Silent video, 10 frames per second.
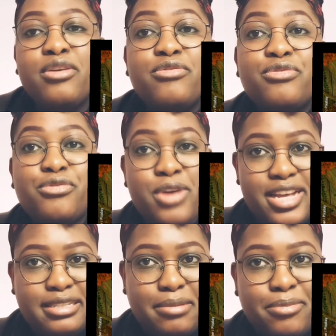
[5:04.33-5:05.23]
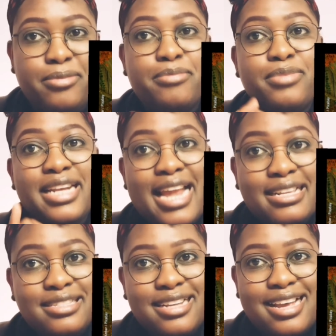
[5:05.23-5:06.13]
For example,
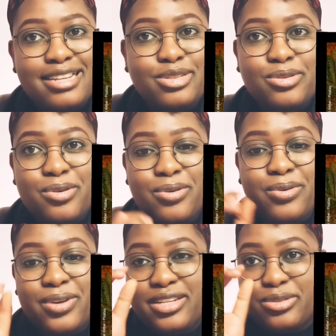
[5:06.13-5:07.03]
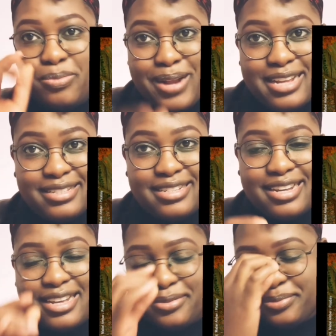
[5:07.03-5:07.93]
plastic has to go into
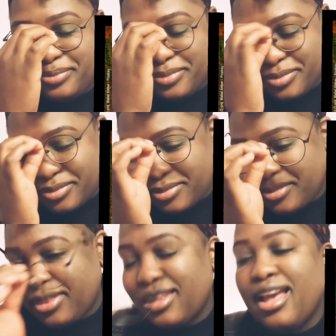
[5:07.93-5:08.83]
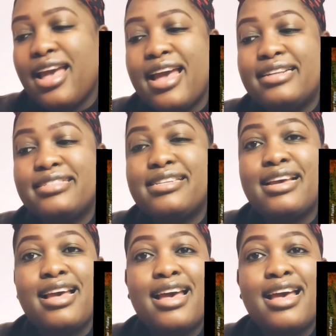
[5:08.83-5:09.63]
plastic, and